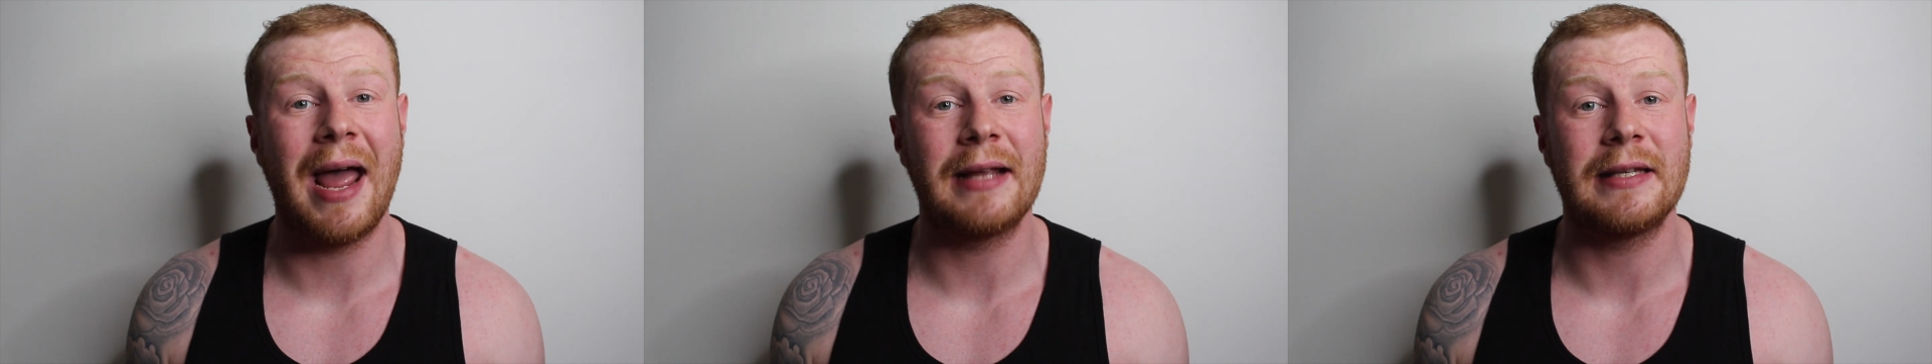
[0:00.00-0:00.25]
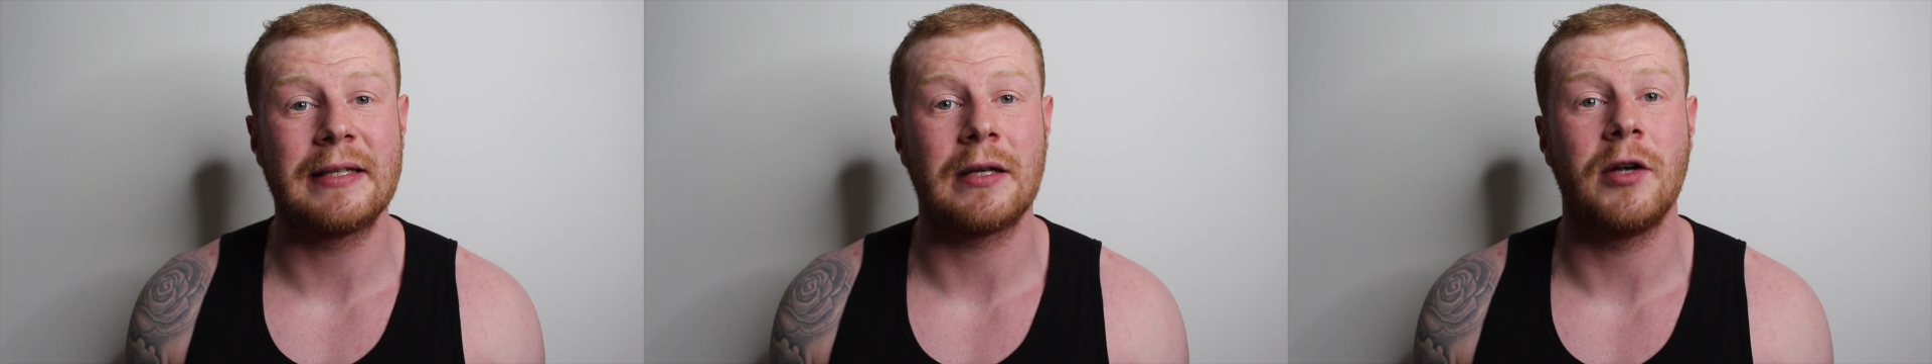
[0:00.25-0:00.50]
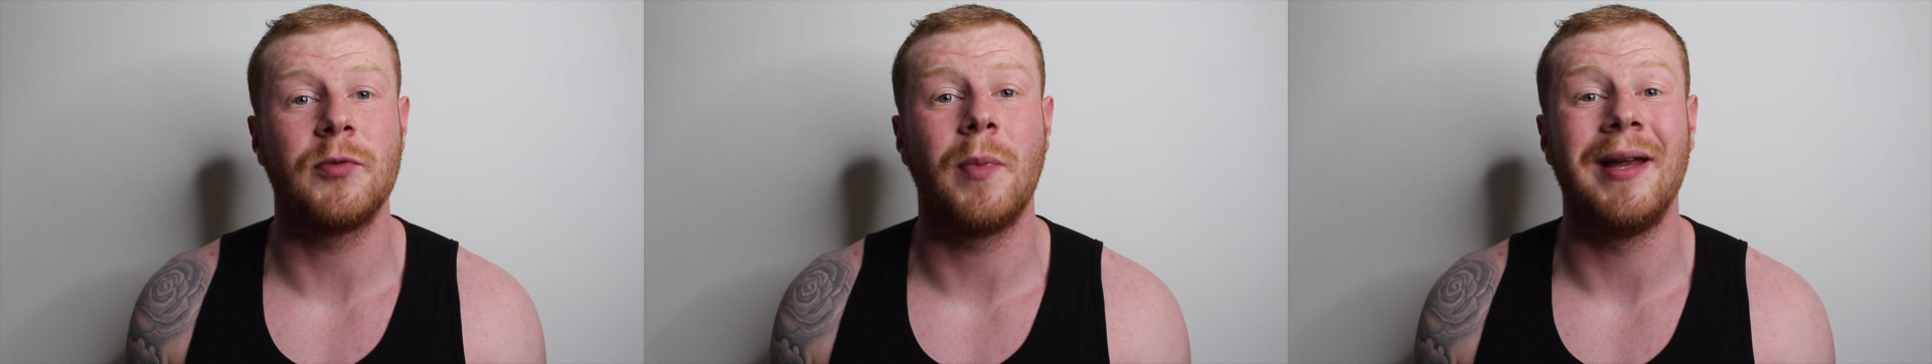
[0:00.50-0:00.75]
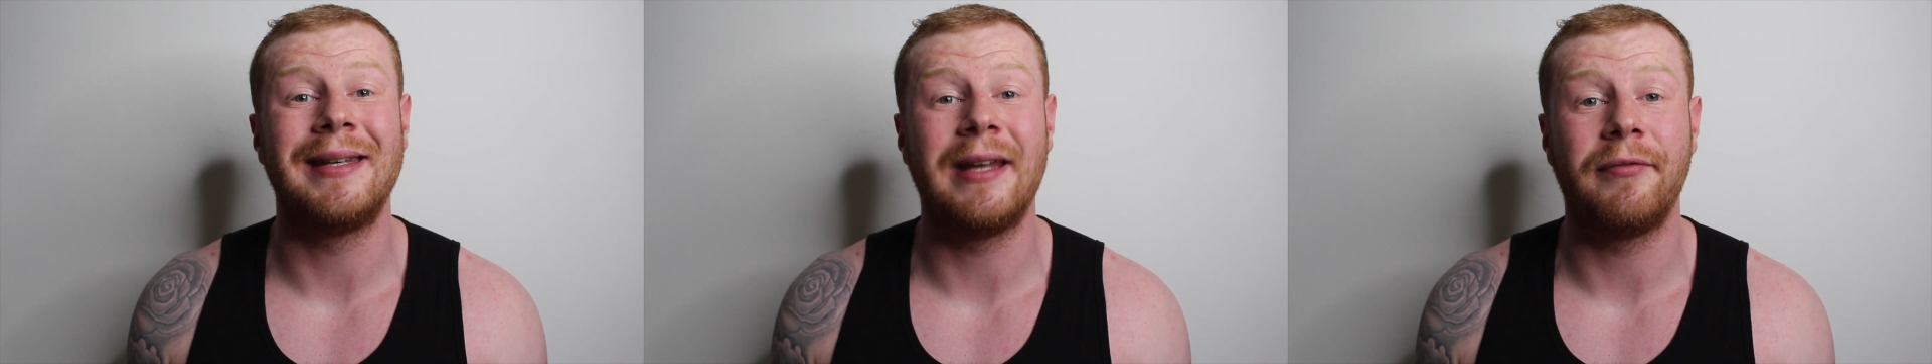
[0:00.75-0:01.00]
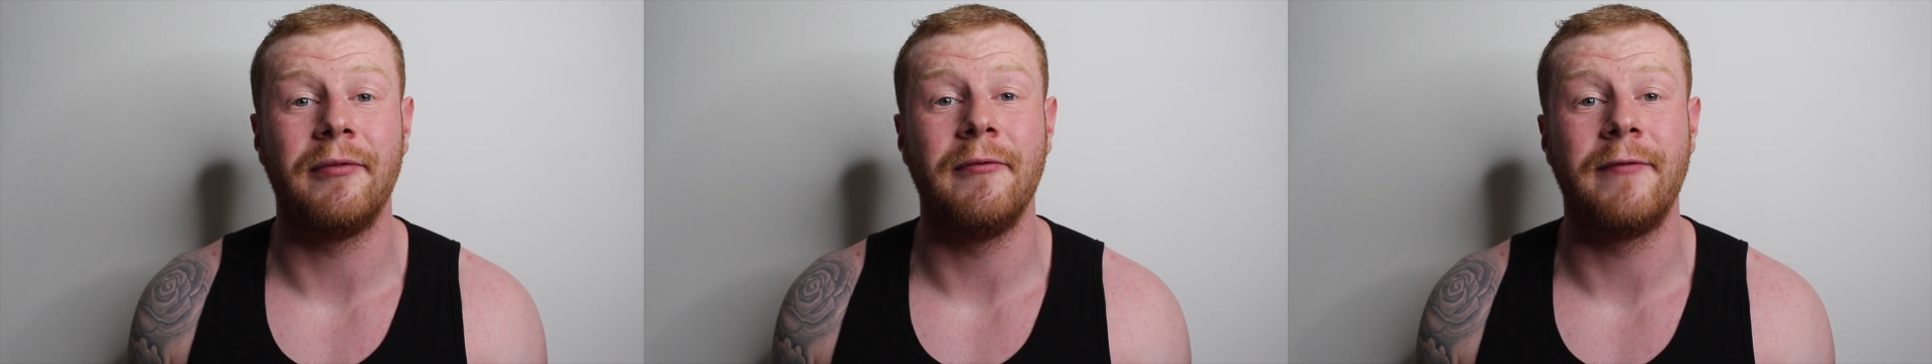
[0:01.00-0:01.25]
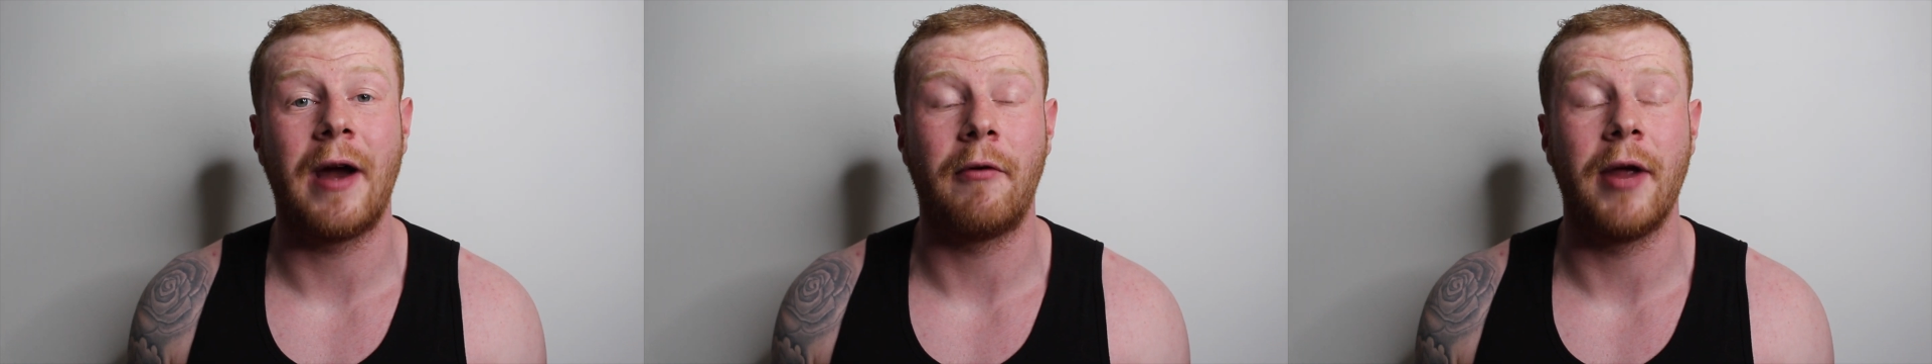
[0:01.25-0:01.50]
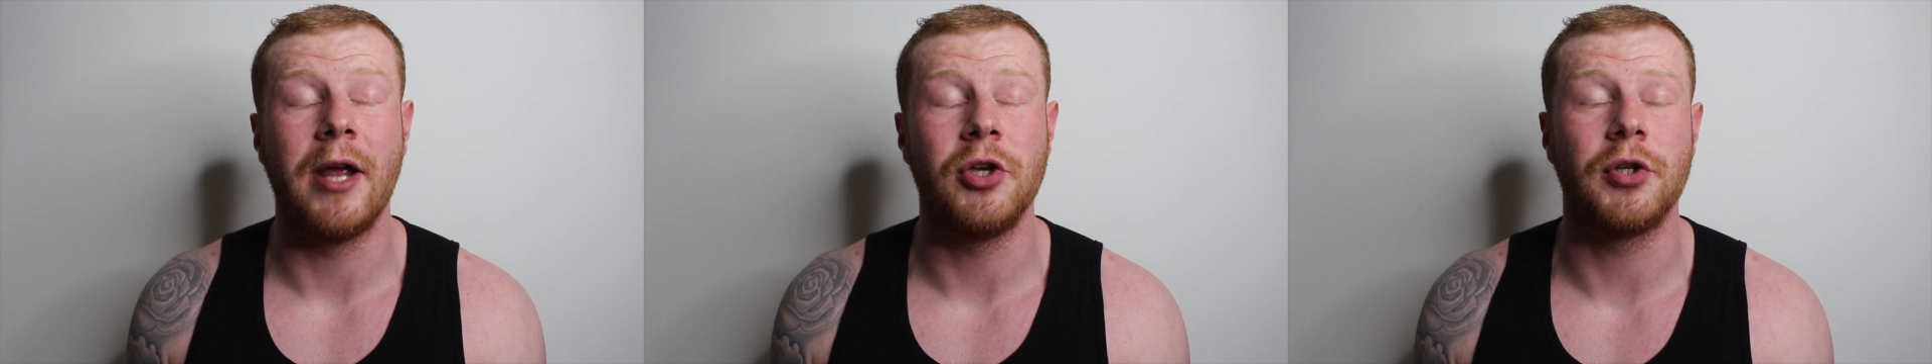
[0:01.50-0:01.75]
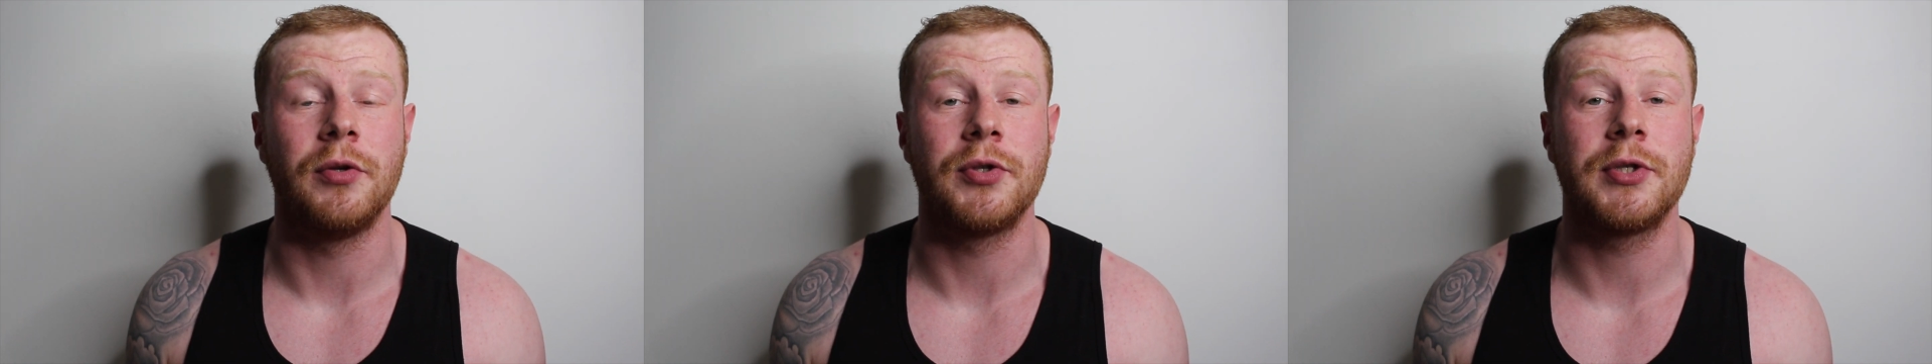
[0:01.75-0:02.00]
exercise but a different variation,